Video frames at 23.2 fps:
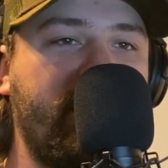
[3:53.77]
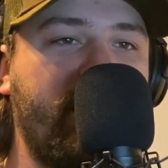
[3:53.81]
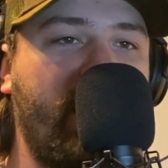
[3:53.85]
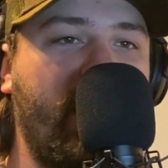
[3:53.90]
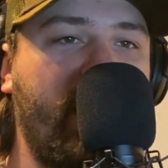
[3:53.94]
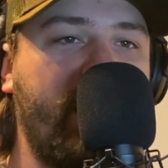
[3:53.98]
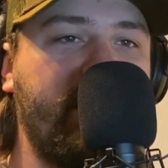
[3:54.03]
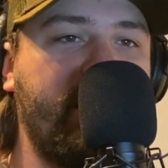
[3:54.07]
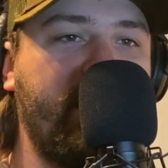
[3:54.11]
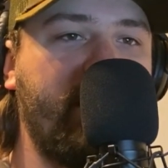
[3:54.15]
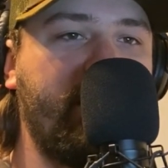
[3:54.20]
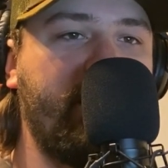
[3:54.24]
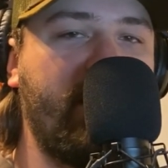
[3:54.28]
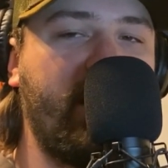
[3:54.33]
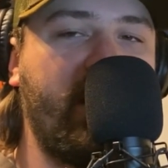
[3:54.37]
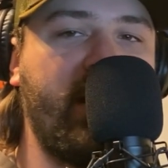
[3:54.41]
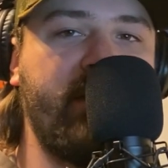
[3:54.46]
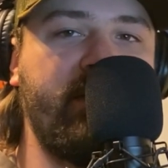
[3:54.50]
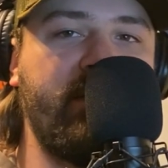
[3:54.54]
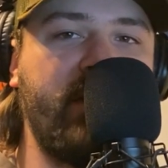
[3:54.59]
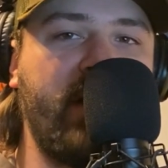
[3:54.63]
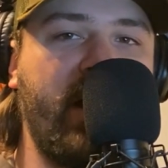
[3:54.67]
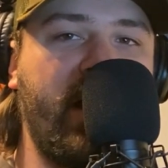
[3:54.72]
God damn it,
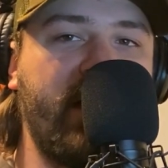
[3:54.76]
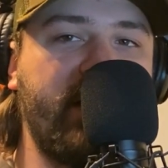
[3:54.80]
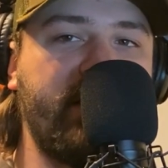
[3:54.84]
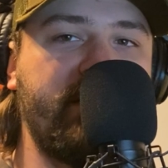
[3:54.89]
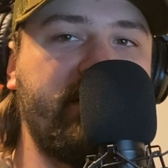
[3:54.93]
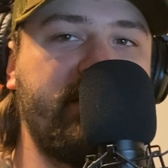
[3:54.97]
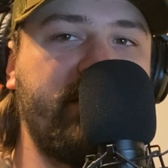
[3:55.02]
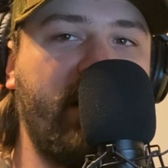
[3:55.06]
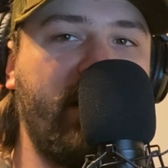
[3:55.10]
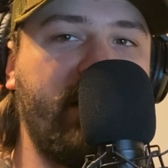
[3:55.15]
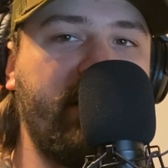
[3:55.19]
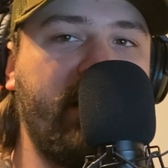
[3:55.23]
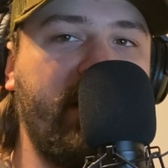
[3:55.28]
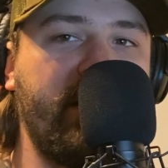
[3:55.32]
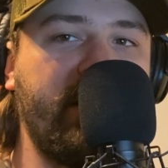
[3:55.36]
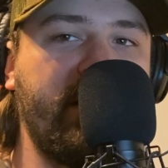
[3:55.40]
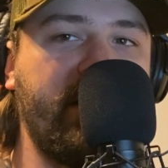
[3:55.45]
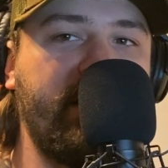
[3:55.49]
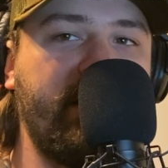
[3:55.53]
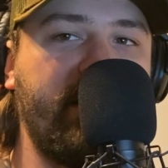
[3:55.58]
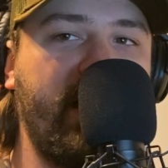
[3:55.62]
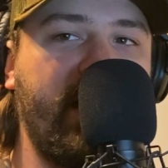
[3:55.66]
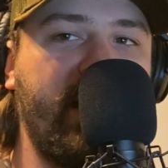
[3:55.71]
I have not done
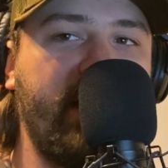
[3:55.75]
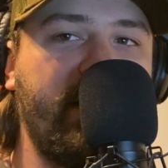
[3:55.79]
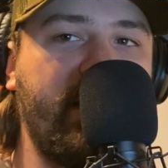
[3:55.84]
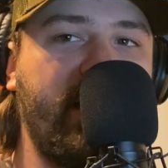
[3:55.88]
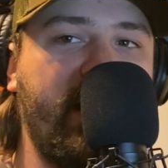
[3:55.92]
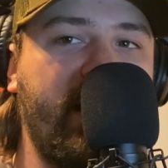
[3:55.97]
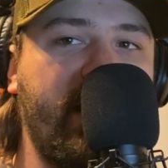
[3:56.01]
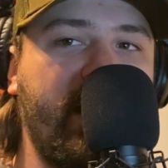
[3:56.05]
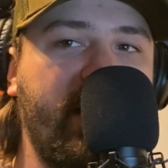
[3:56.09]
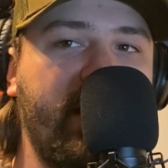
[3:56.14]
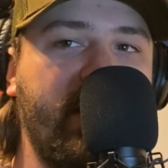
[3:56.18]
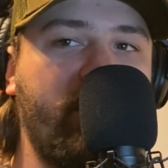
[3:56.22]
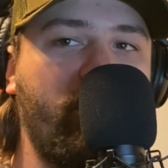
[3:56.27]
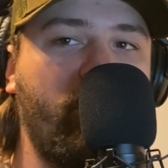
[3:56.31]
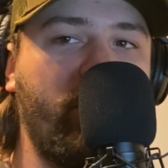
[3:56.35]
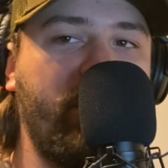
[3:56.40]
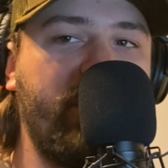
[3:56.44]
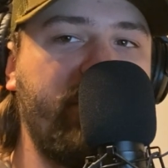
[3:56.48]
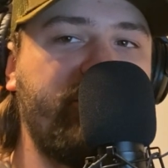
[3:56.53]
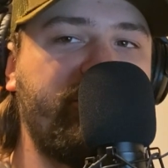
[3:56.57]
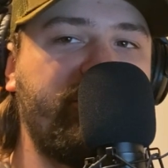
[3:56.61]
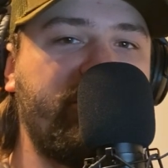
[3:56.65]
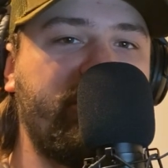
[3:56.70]
any of that. I
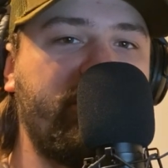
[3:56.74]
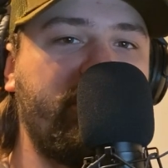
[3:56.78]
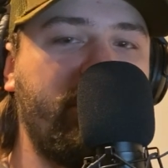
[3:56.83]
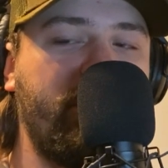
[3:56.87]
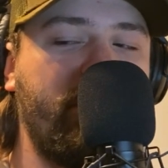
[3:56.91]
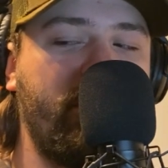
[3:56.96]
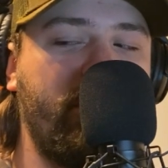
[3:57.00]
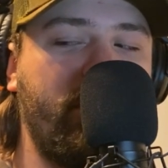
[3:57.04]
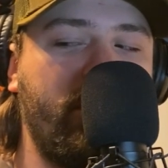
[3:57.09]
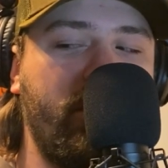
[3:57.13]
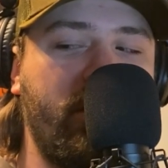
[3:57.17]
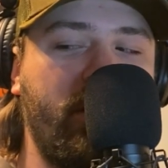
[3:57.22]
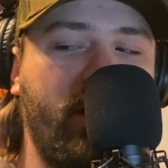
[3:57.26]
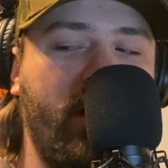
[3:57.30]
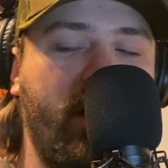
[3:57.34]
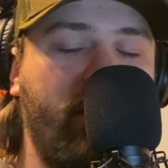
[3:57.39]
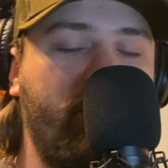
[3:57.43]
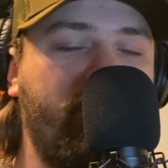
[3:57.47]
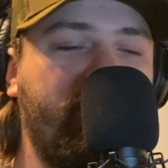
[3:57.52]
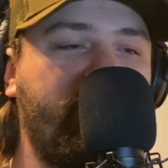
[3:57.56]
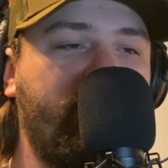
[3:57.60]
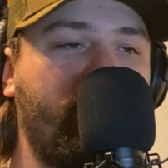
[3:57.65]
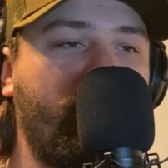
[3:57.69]
wish
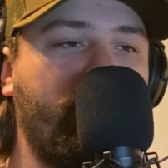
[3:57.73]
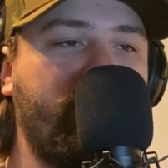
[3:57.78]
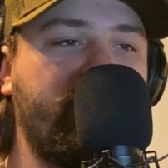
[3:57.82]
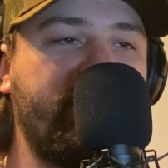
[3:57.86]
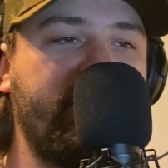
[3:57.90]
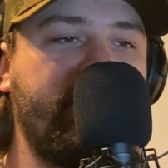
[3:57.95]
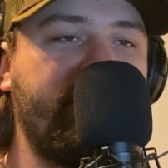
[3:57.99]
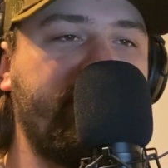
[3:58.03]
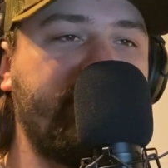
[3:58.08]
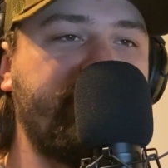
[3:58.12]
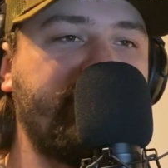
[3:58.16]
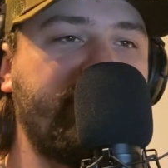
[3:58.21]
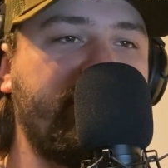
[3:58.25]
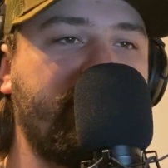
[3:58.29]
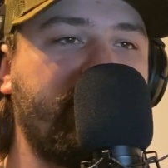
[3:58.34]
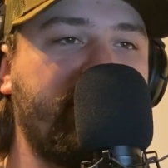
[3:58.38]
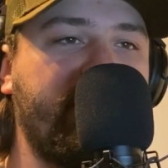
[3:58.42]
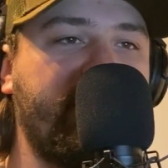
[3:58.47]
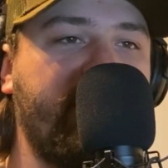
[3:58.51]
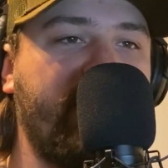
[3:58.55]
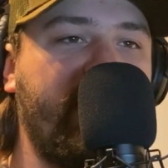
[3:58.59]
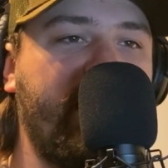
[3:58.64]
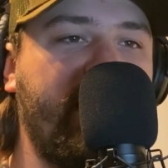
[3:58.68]
I was more diligent
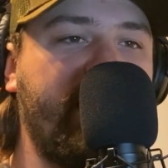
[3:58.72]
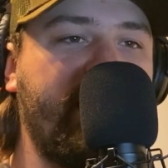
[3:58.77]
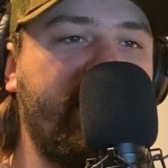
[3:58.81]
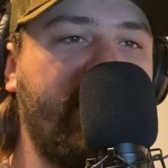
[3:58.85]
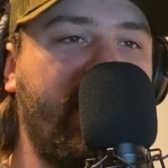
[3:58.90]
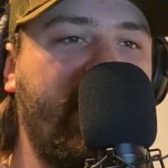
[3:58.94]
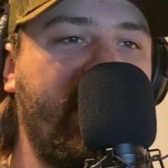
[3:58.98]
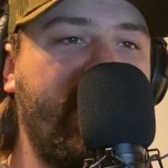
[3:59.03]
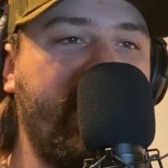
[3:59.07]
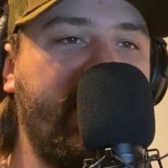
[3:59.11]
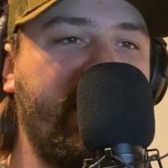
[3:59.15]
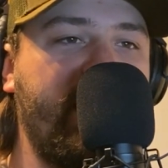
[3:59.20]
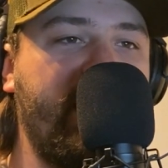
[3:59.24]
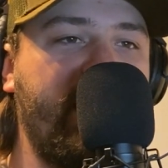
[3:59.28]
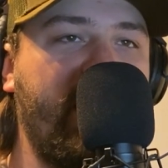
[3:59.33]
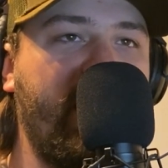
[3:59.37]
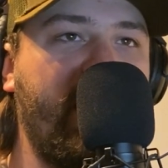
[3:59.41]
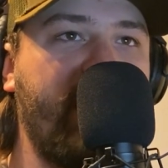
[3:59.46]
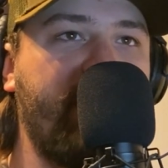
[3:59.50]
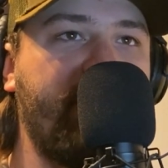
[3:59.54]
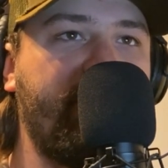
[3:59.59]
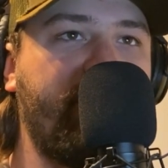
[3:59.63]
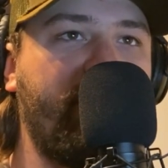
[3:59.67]
with that. I
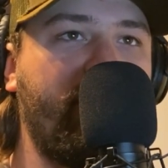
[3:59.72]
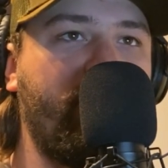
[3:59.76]
have